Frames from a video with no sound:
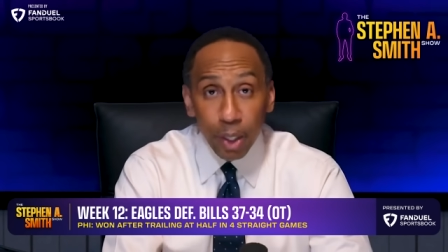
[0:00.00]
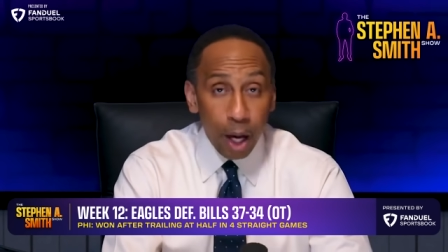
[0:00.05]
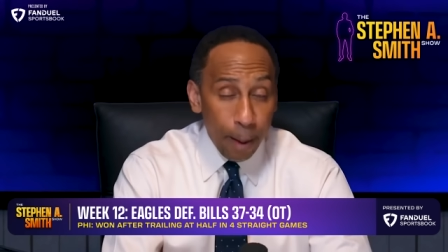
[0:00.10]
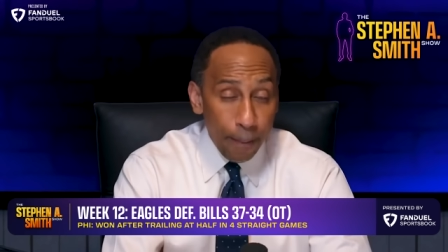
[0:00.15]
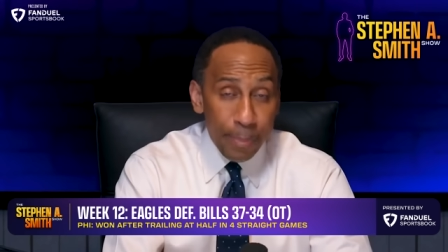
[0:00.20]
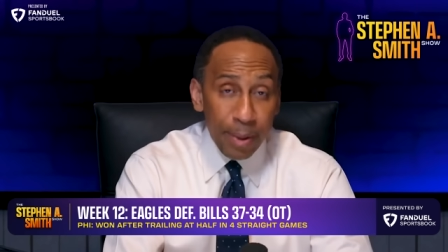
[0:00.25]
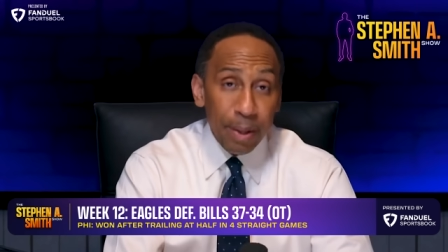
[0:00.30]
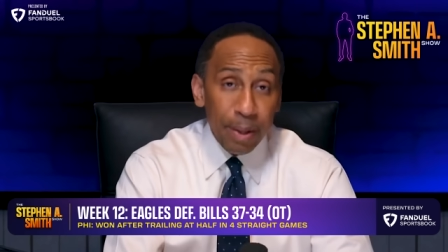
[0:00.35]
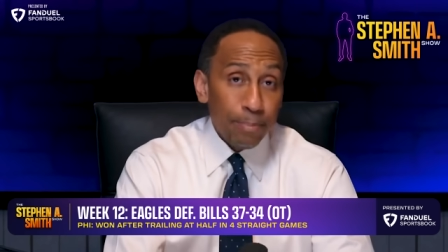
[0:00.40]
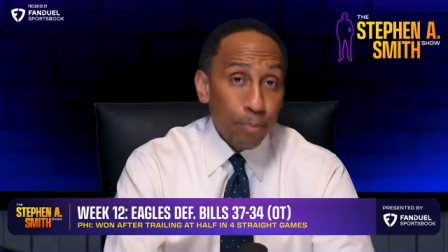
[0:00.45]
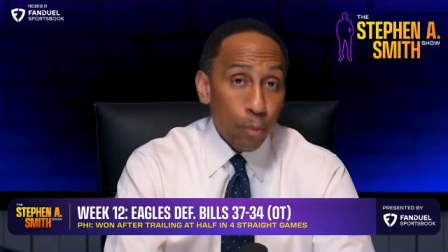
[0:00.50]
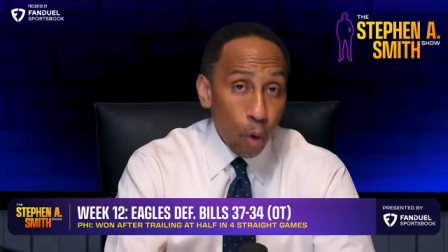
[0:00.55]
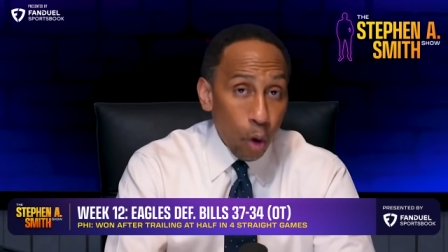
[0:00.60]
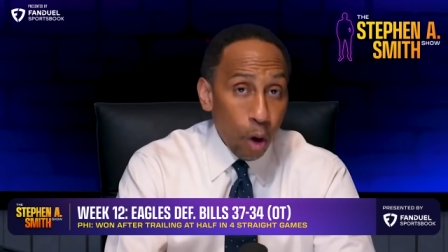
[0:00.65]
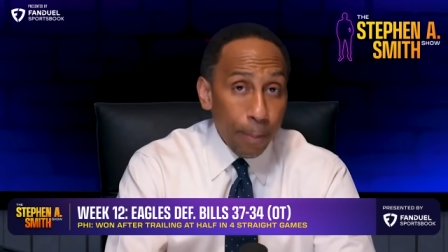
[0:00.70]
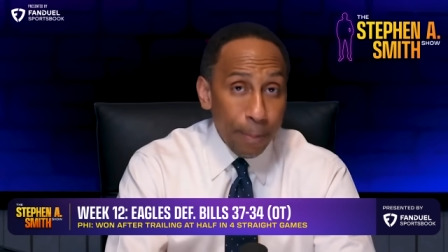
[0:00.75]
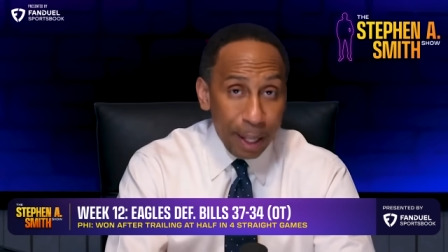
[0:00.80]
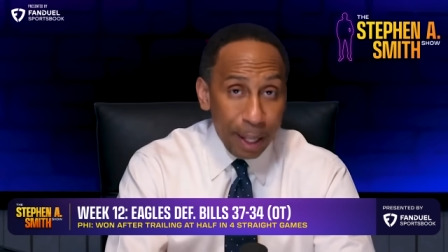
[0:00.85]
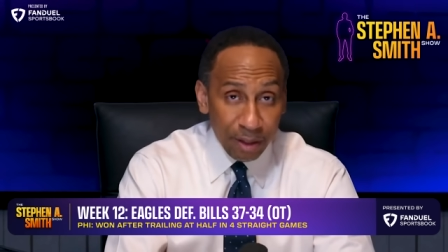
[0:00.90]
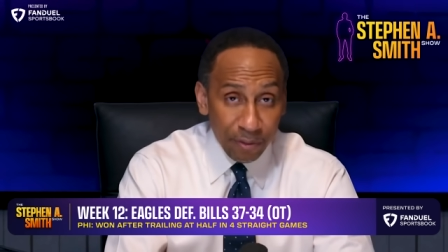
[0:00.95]
a bit
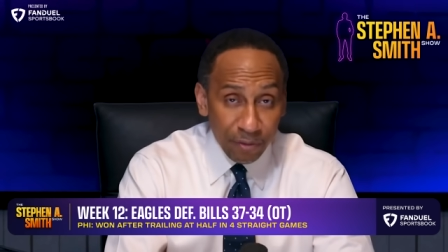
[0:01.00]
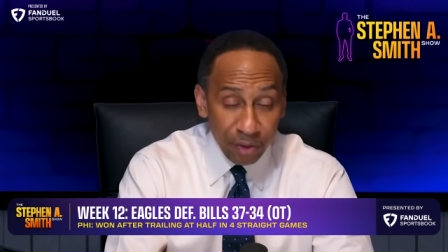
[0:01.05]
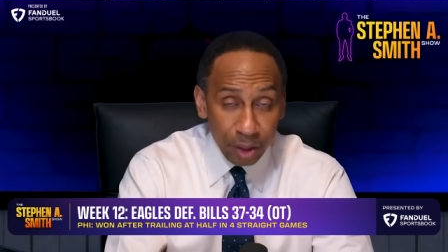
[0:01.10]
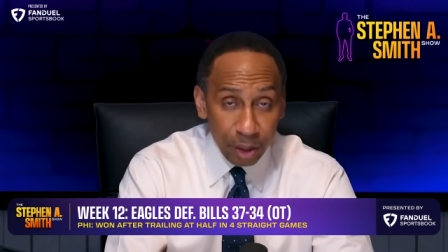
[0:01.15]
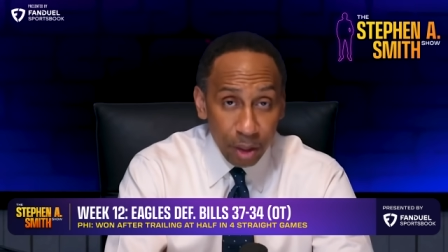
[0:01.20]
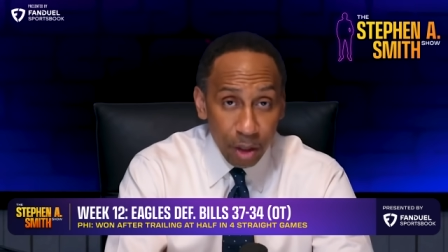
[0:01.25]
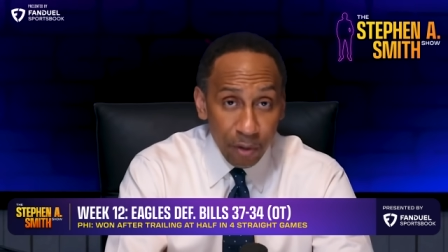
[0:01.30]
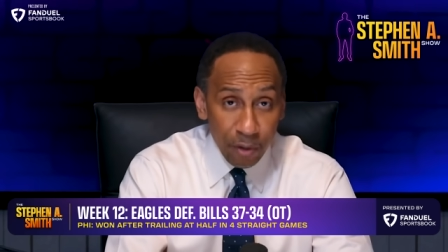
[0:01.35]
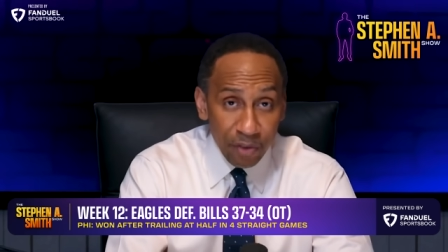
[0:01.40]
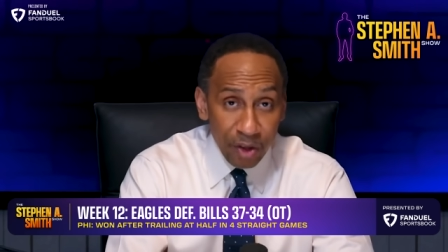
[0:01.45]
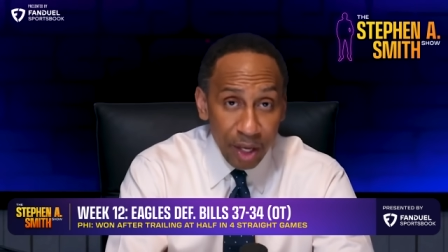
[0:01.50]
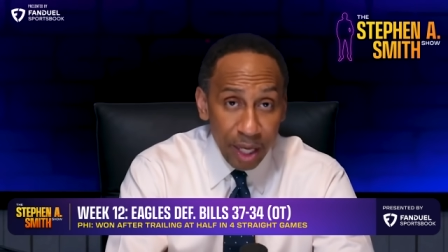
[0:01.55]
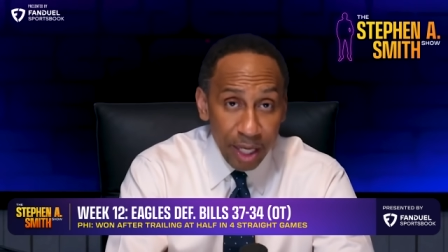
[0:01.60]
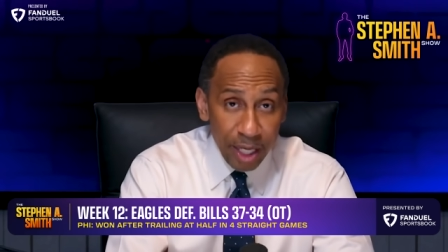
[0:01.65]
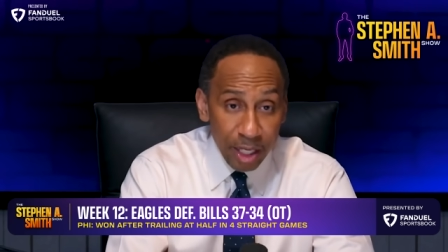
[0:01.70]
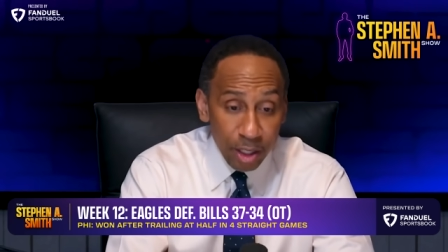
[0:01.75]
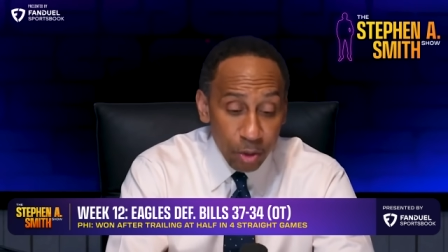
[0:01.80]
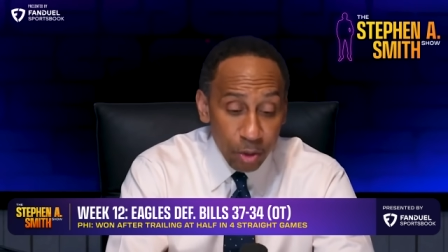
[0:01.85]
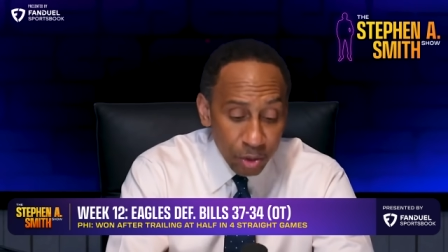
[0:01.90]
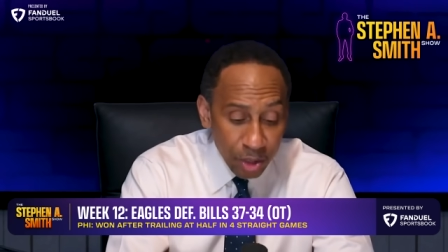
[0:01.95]
more about the Philadelphia
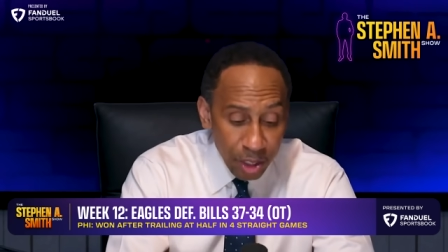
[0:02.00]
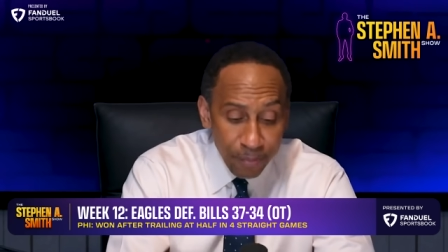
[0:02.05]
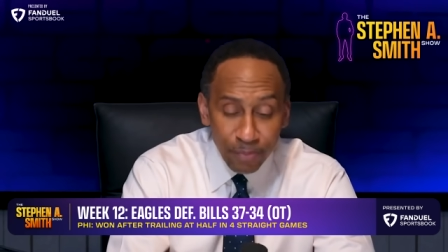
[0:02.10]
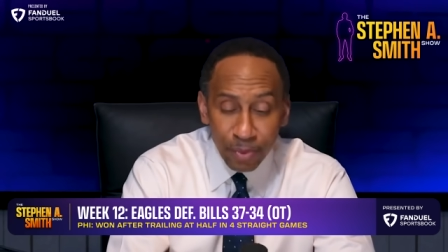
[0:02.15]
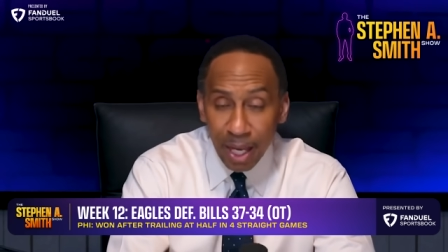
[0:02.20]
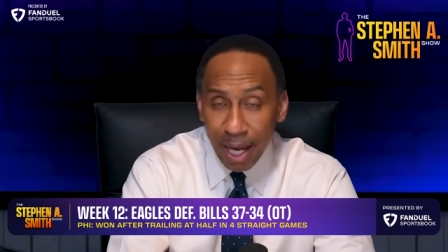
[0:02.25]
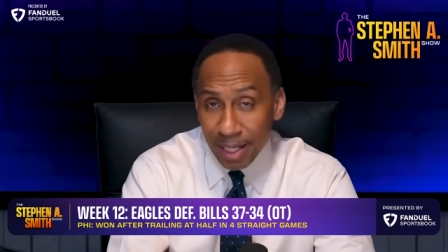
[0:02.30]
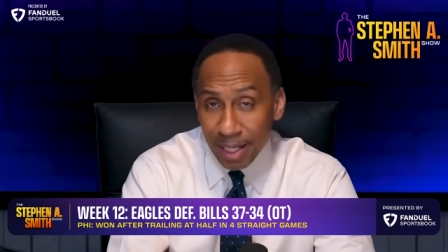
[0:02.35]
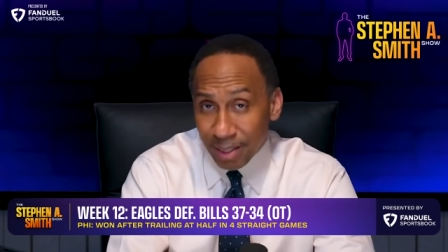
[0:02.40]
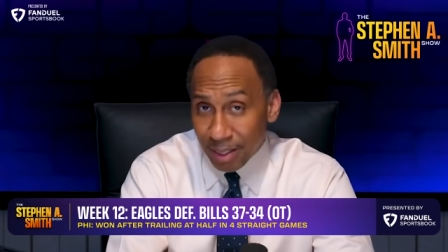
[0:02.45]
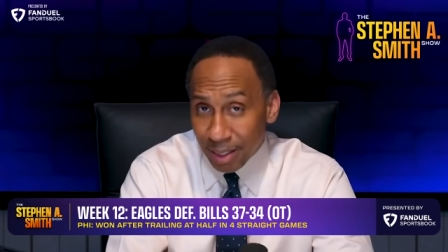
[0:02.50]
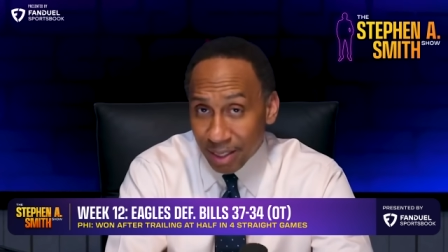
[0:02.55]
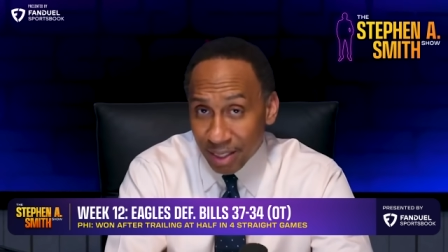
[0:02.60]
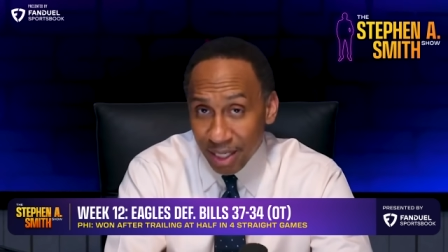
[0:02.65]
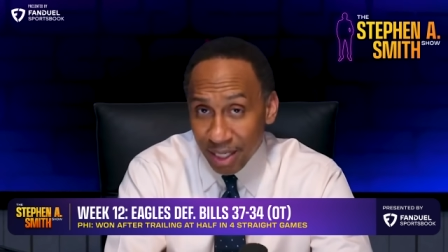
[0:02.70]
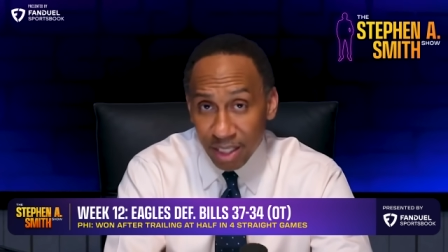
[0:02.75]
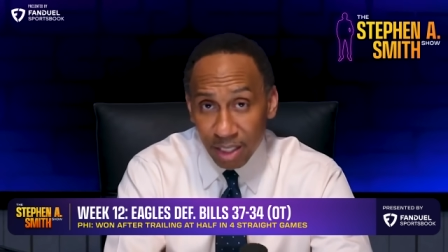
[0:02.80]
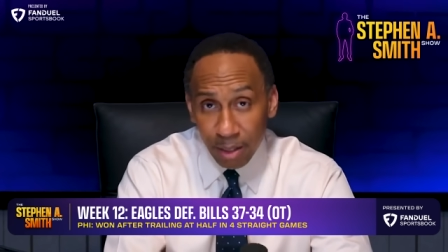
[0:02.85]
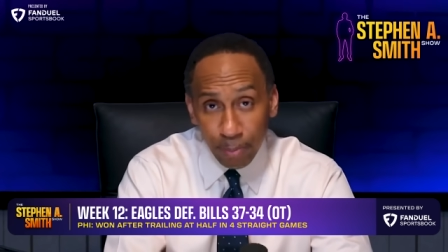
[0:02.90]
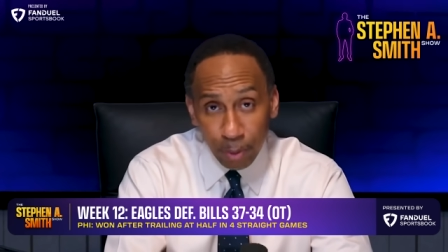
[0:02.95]
Eagles as the
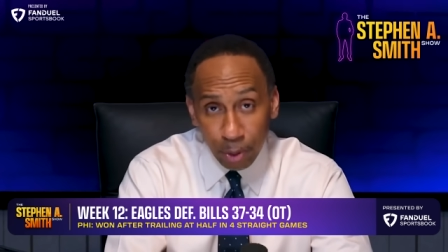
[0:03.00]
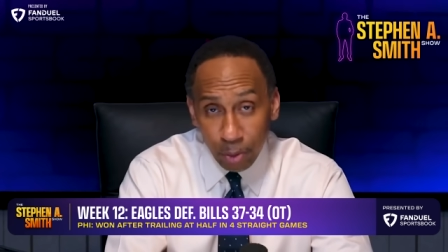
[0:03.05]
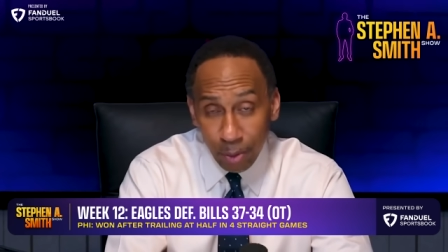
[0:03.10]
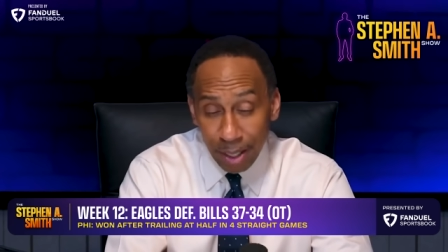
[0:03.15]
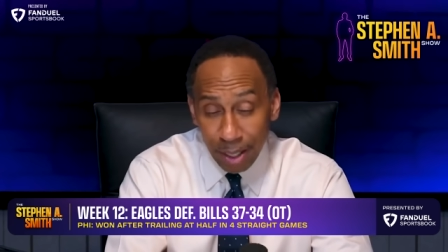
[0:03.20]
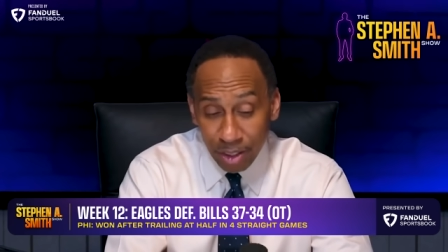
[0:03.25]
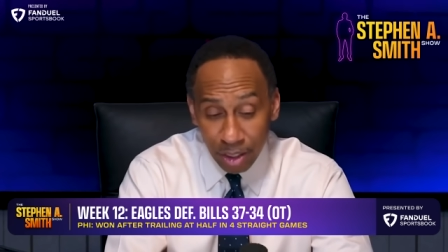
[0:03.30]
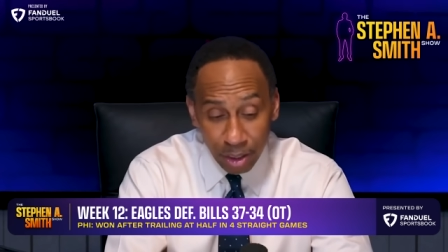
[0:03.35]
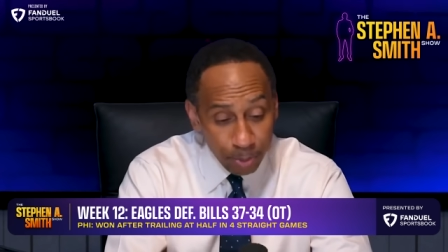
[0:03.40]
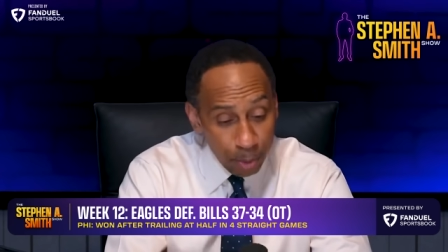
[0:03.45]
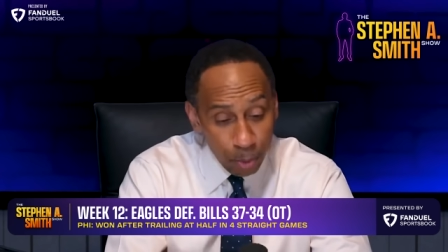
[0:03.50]
season progresses.